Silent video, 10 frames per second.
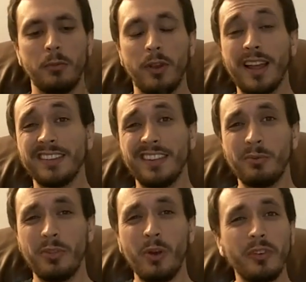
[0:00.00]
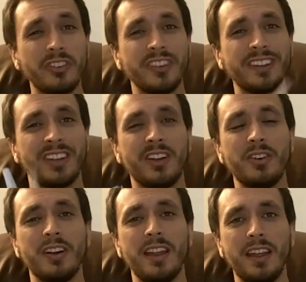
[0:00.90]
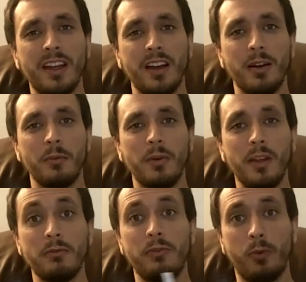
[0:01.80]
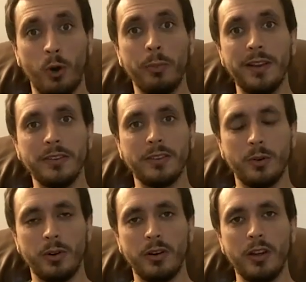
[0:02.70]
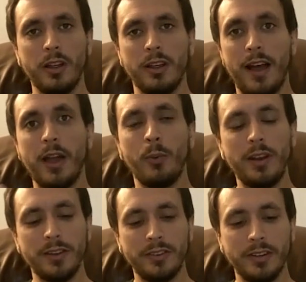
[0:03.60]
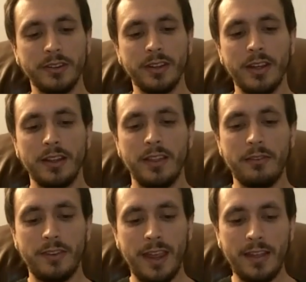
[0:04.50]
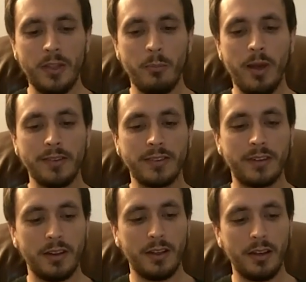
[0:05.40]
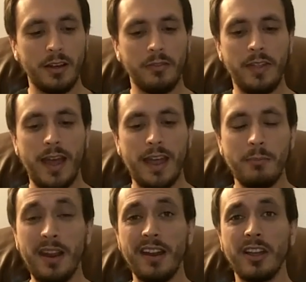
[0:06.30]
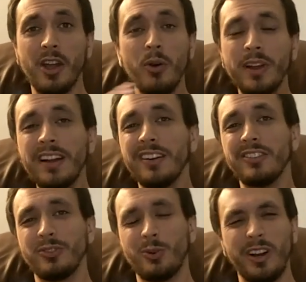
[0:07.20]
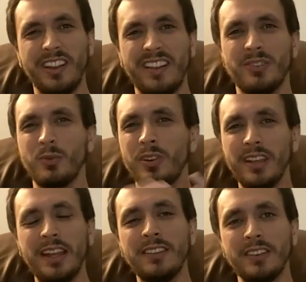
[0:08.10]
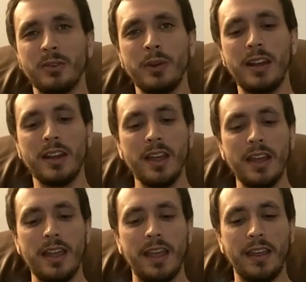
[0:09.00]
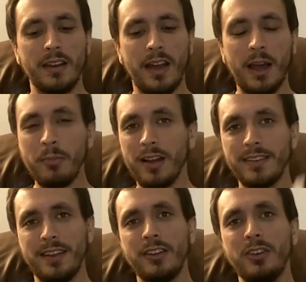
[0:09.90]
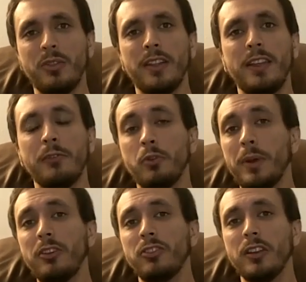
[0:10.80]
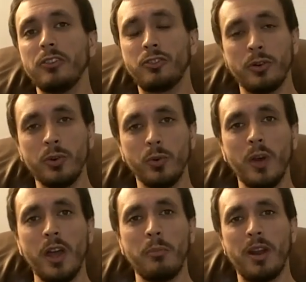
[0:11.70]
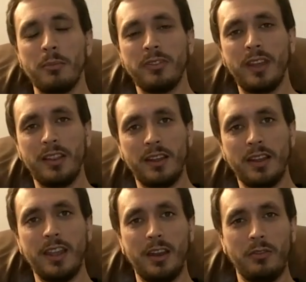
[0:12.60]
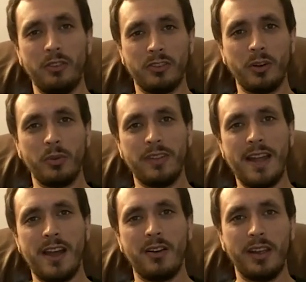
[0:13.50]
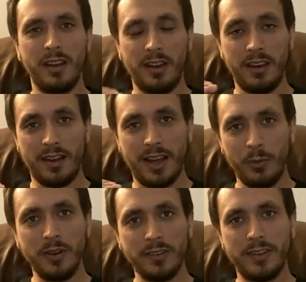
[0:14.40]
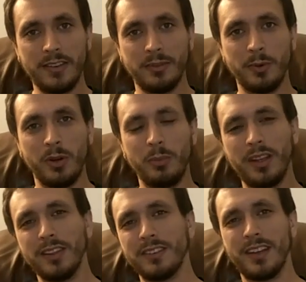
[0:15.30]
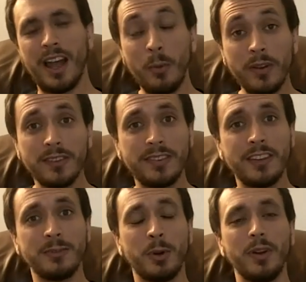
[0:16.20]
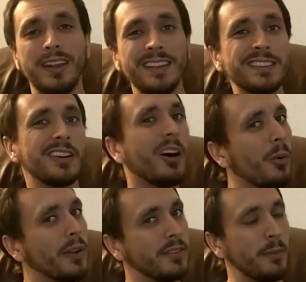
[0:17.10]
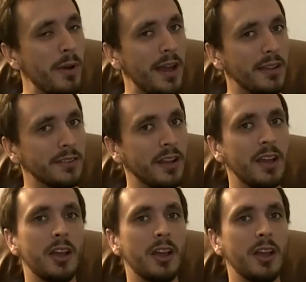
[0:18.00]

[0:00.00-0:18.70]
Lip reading: like I said, with over 600 informants or eyewitnesses, they've taken the best of that and made a coherent story that's really easy to read. And I'm not telling you that the information is true, but I'm saying that, again, if you start with doubt and eyewitness testimony, because eyewitness testimony isn't always the best.